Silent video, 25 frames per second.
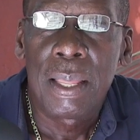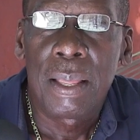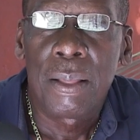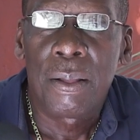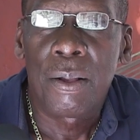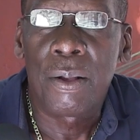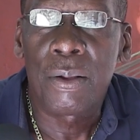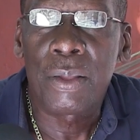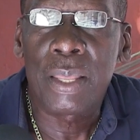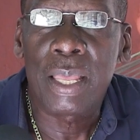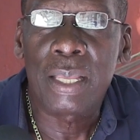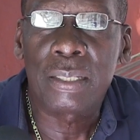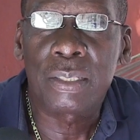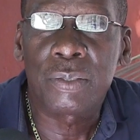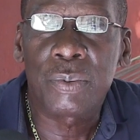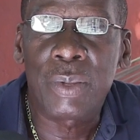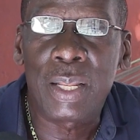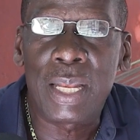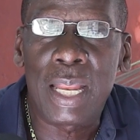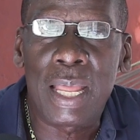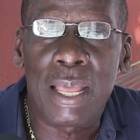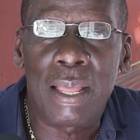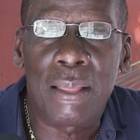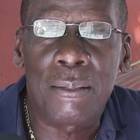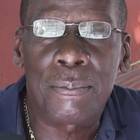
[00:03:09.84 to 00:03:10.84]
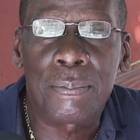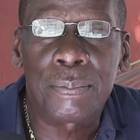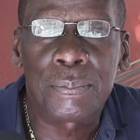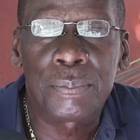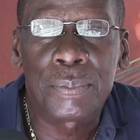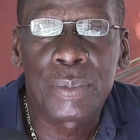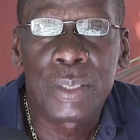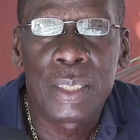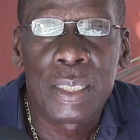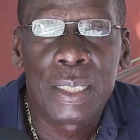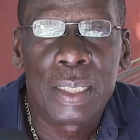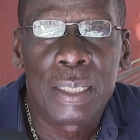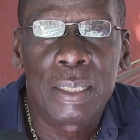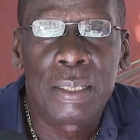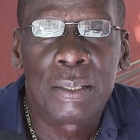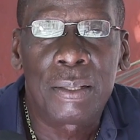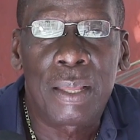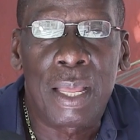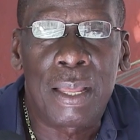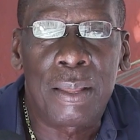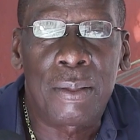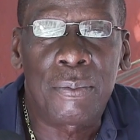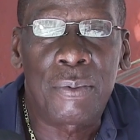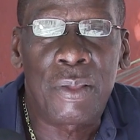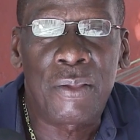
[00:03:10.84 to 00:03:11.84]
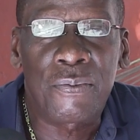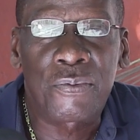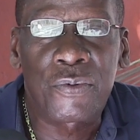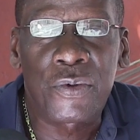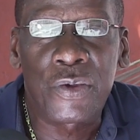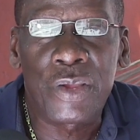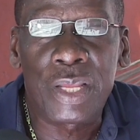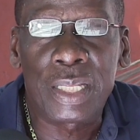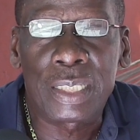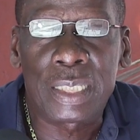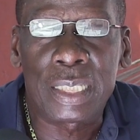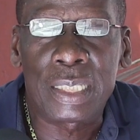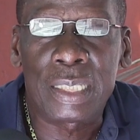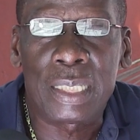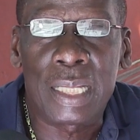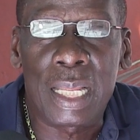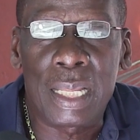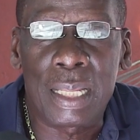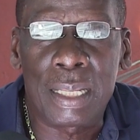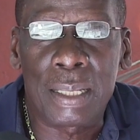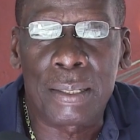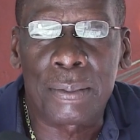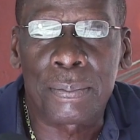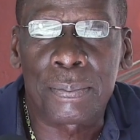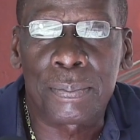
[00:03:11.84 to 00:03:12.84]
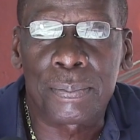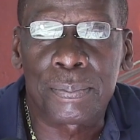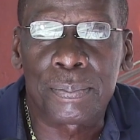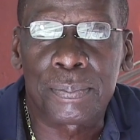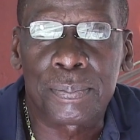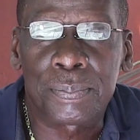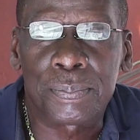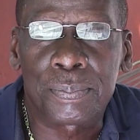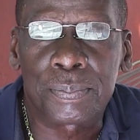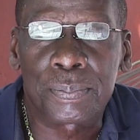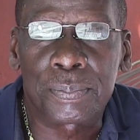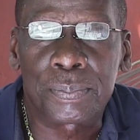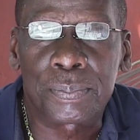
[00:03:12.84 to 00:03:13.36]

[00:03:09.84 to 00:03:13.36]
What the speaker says: Oh yes, well we have created some